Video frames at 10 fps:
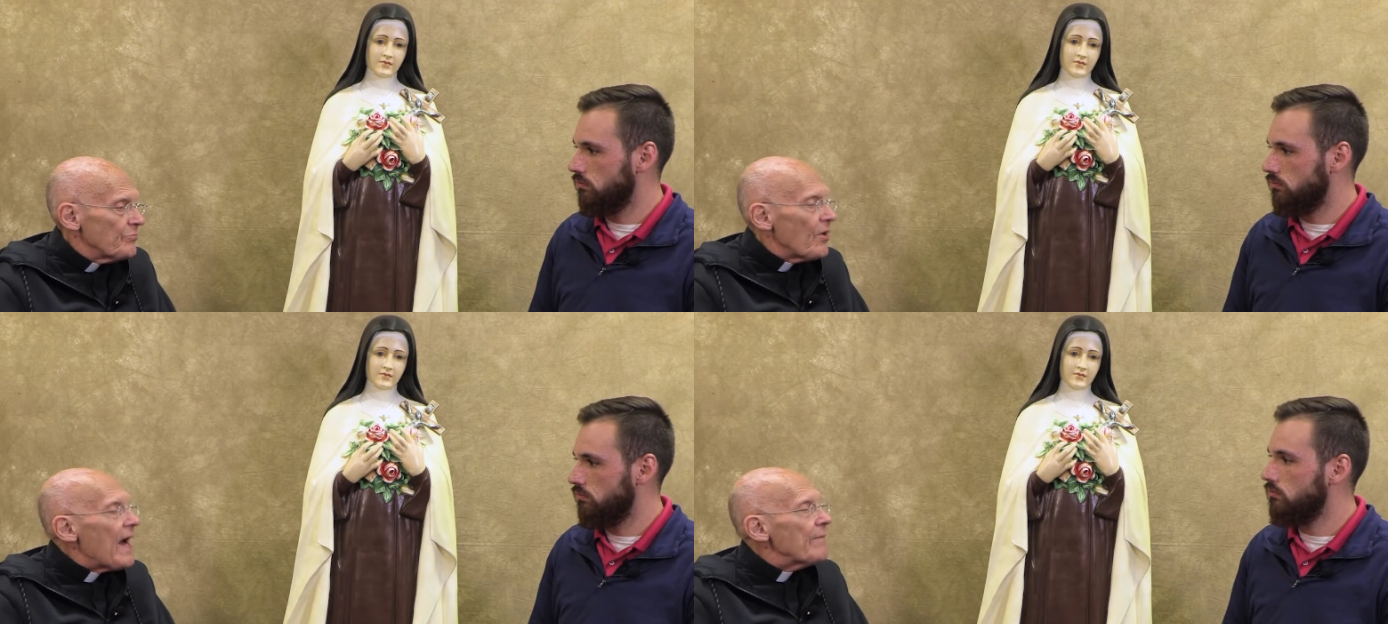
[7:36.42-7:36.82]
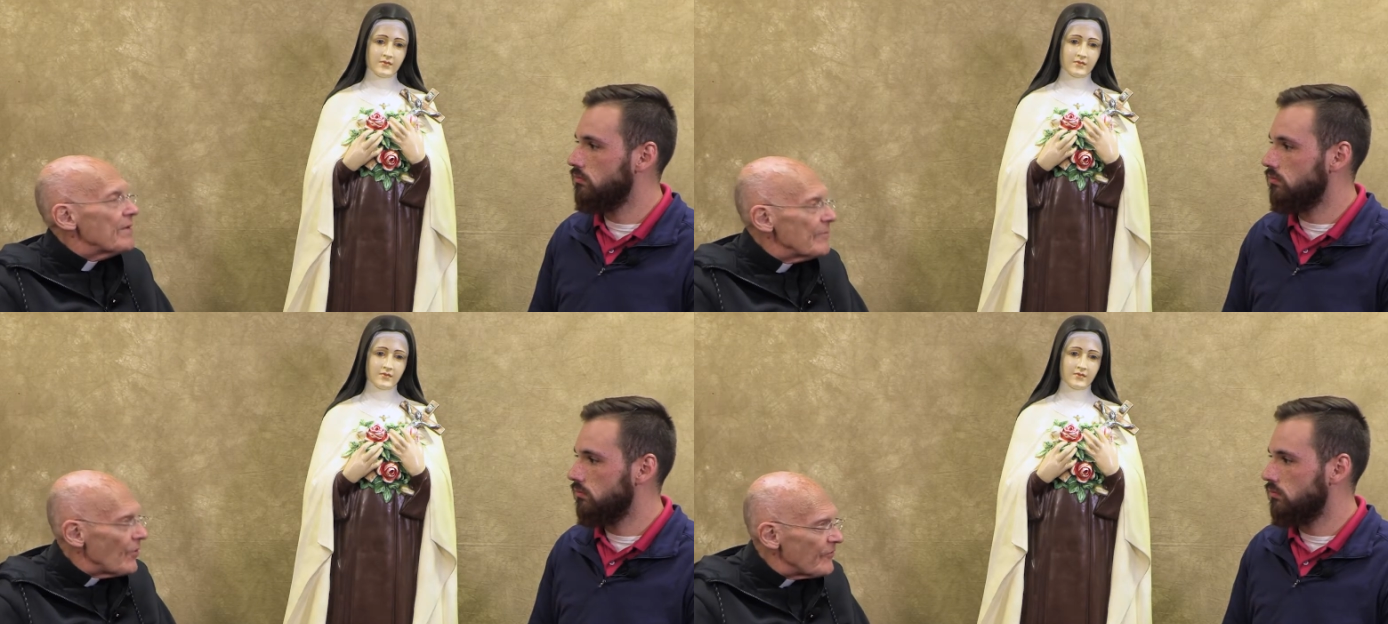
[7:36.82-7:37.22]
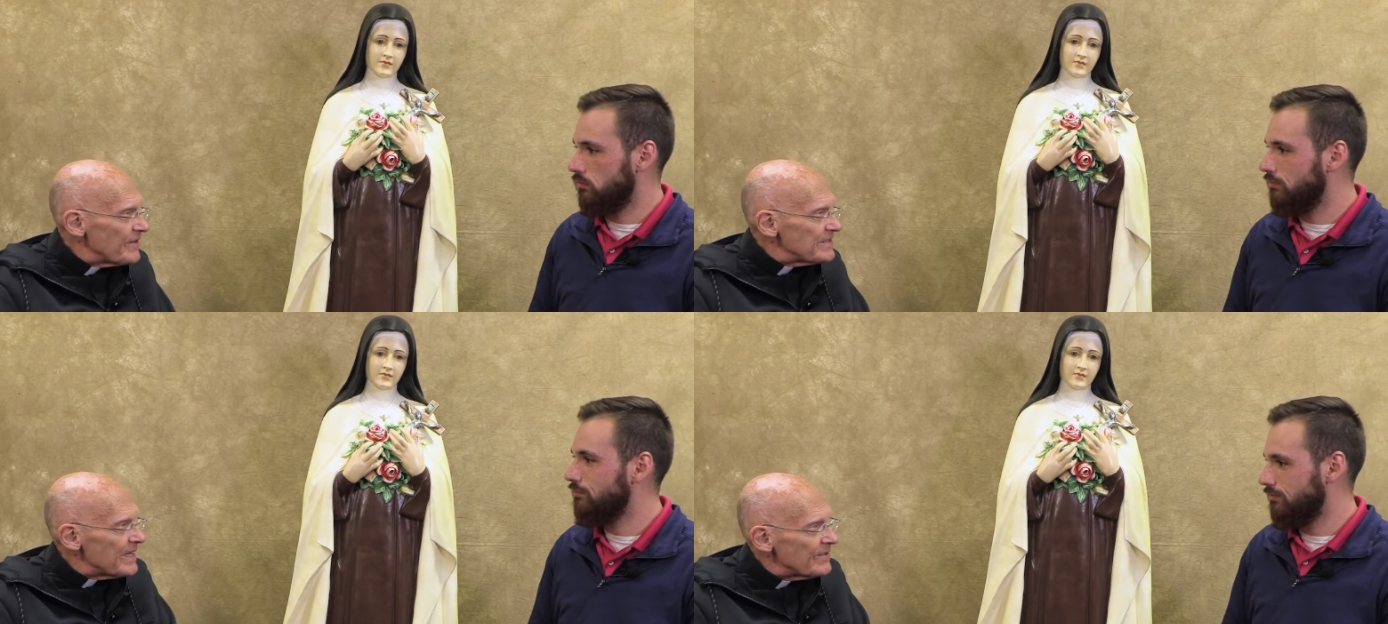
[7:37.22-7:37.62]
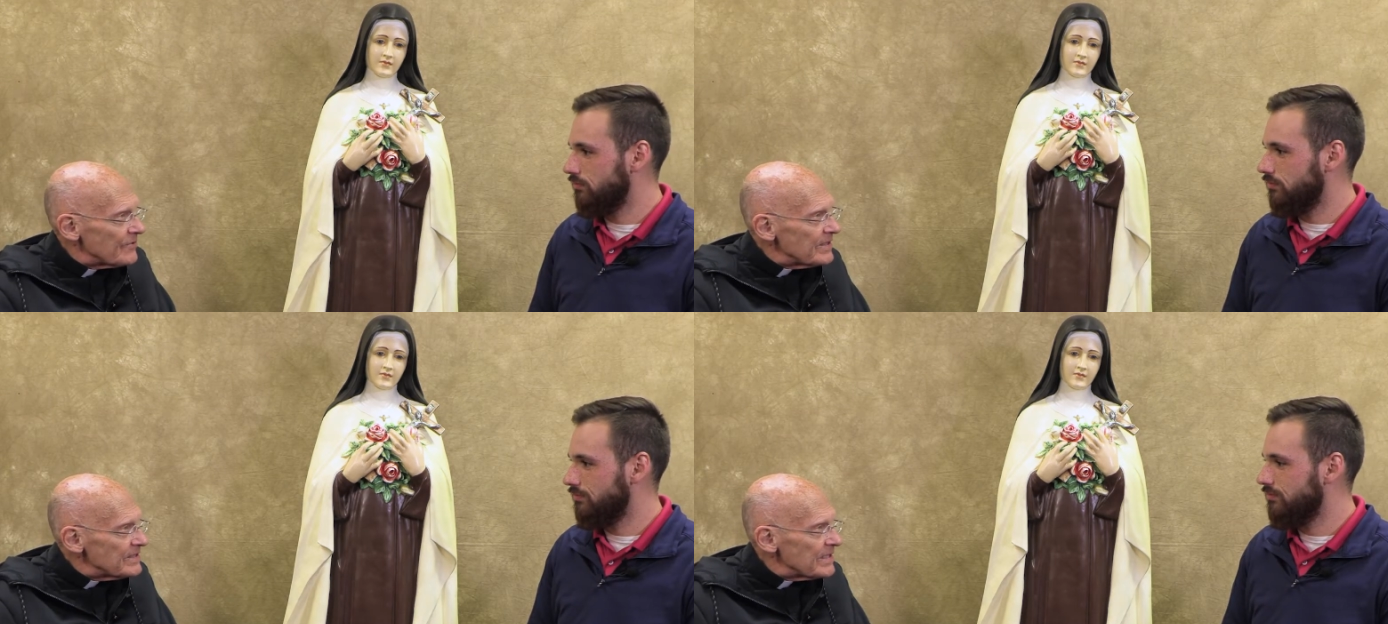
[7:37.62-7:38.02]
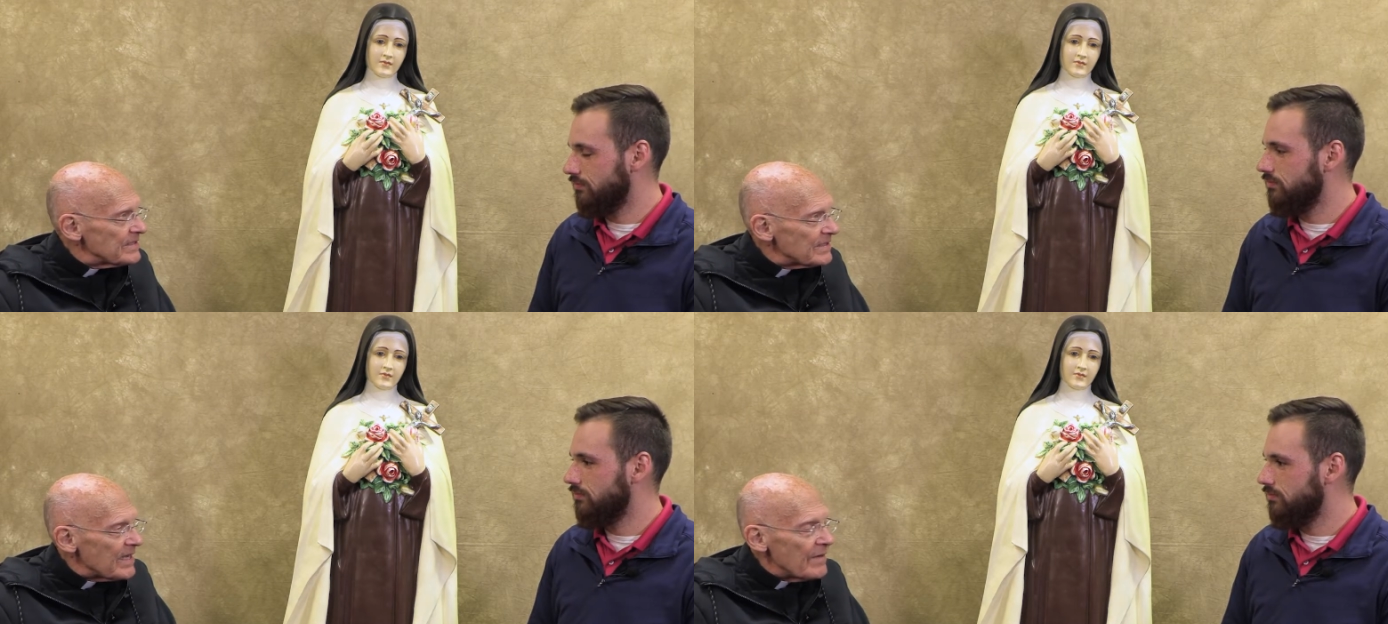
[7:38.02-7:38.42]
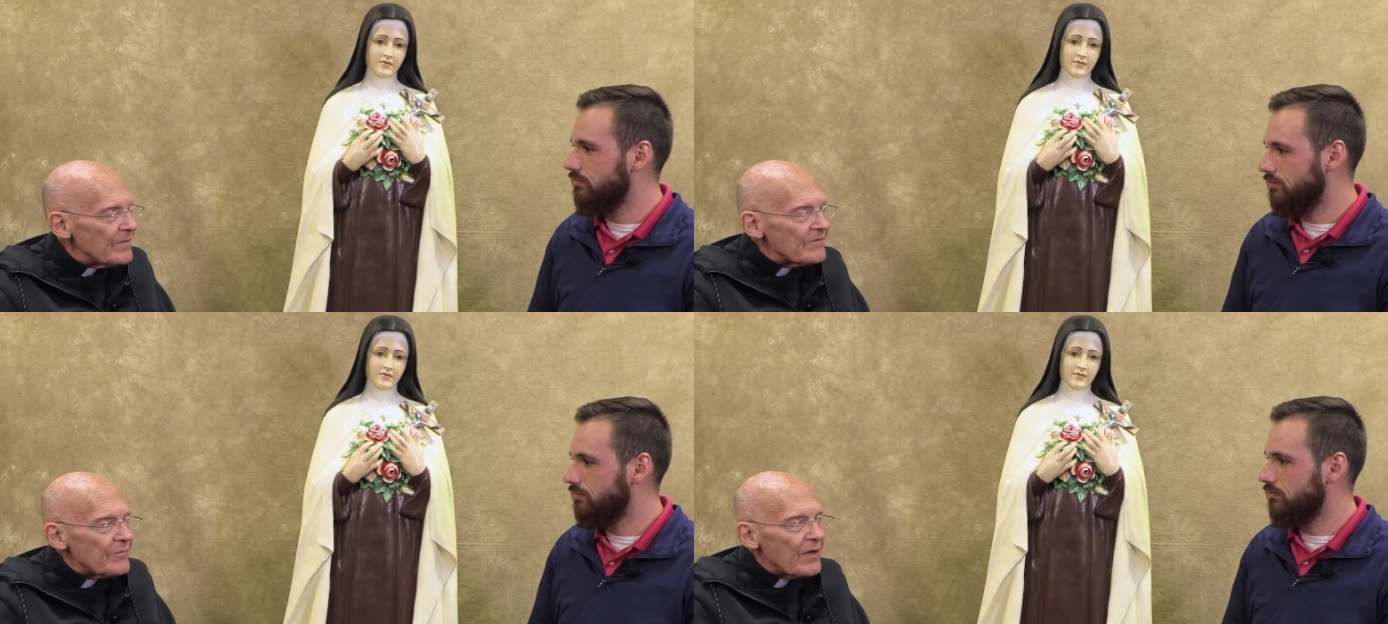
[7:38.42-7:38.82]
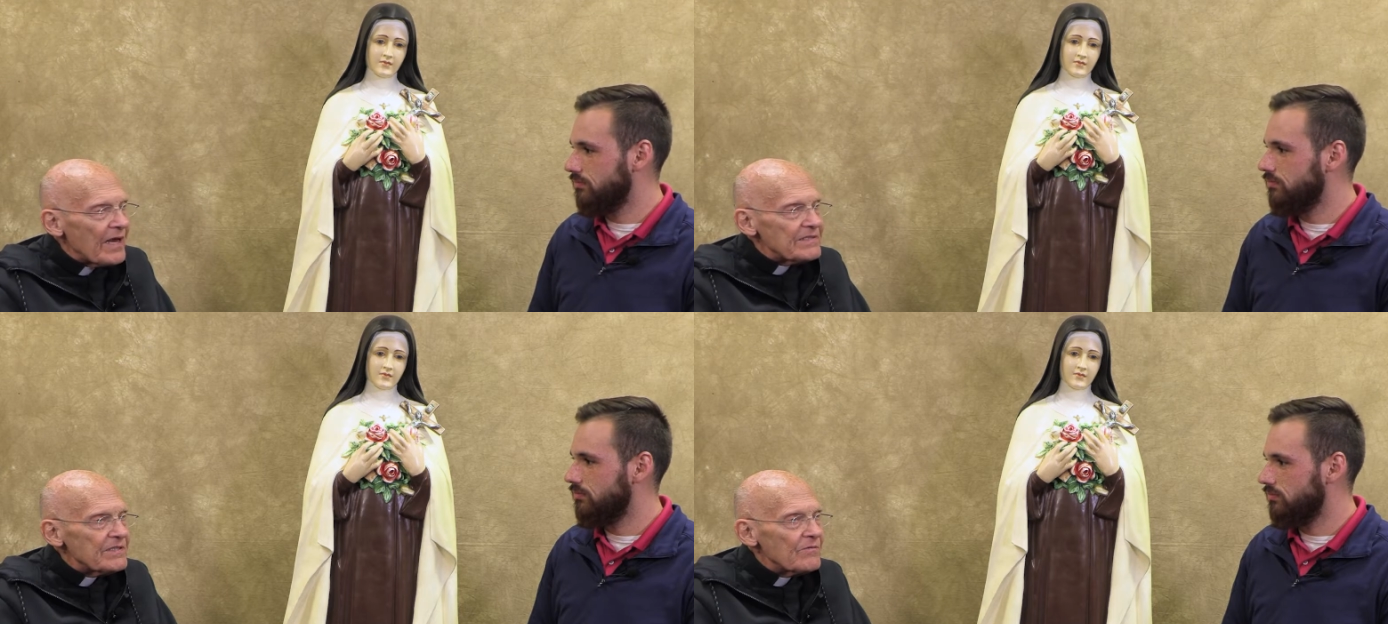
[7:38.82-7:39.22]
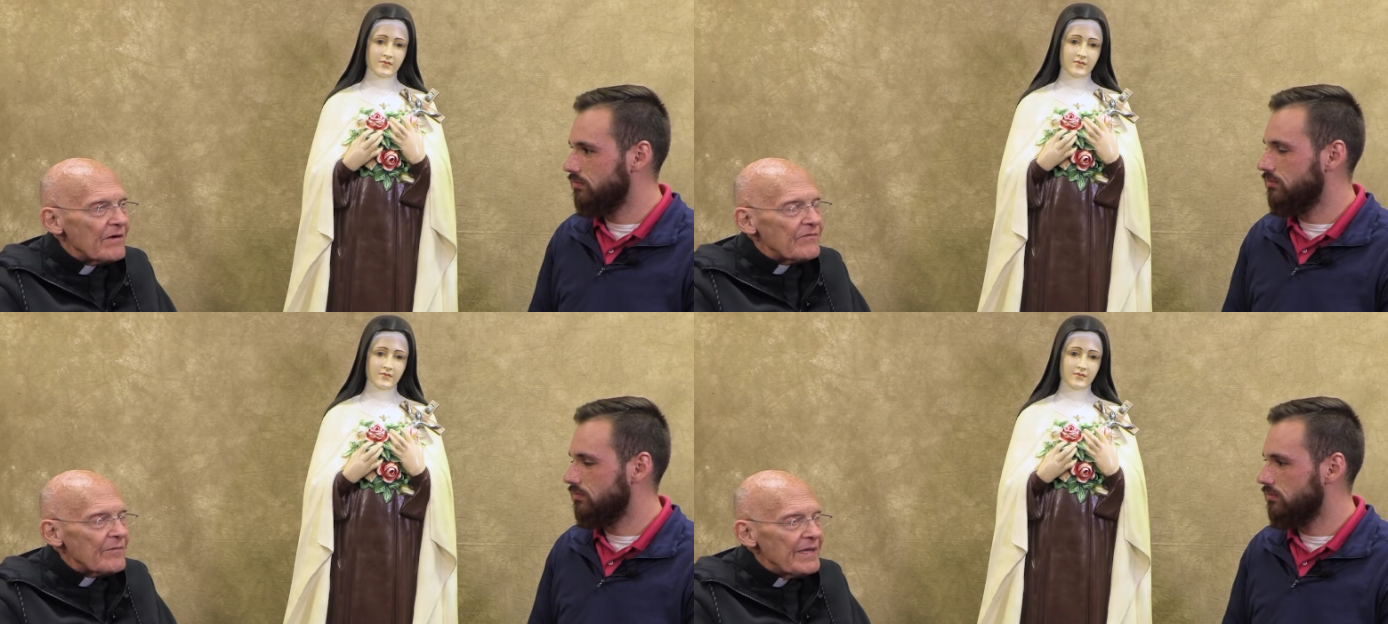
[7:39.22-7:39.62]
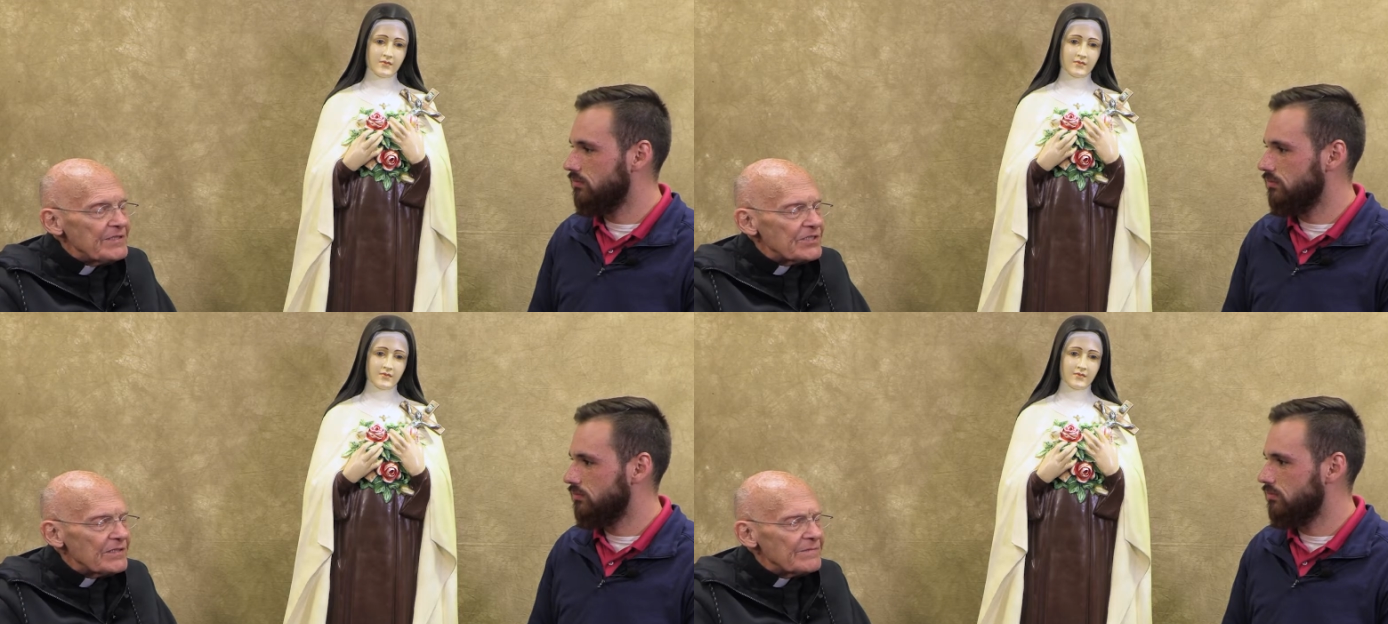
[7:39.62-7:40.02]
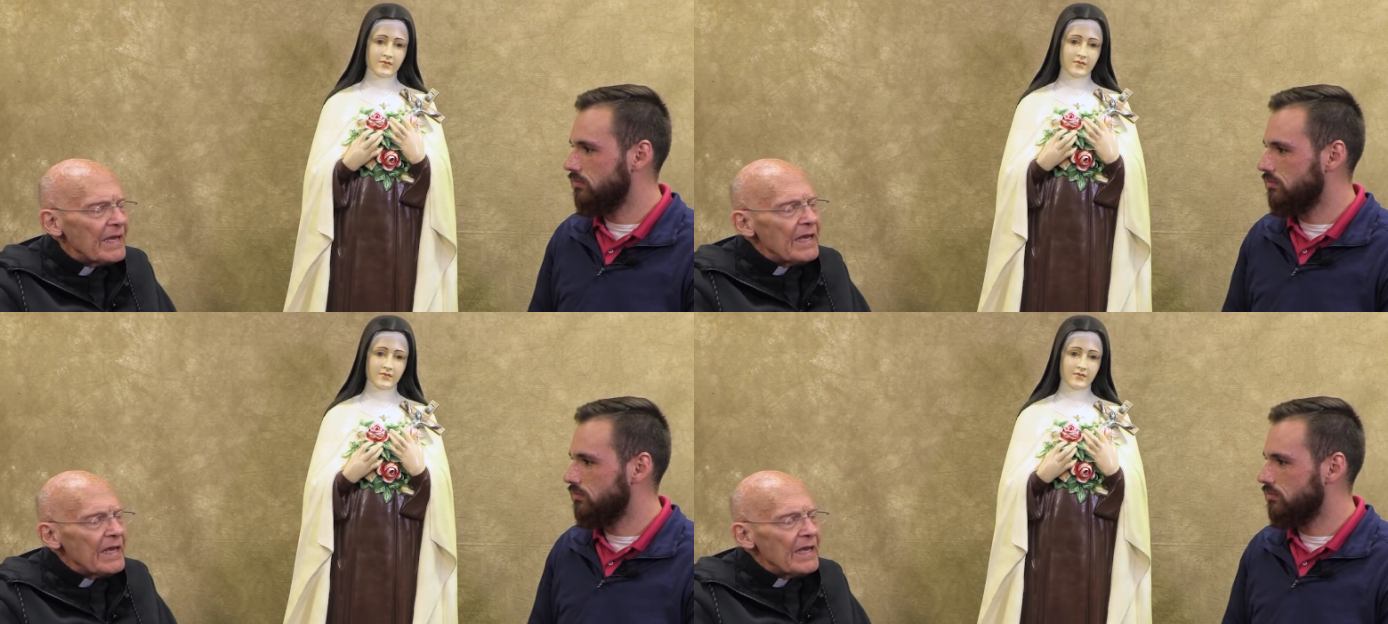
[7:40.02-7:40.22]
Speaker 1: problem over the centuries since the time of the Protestant Reformation.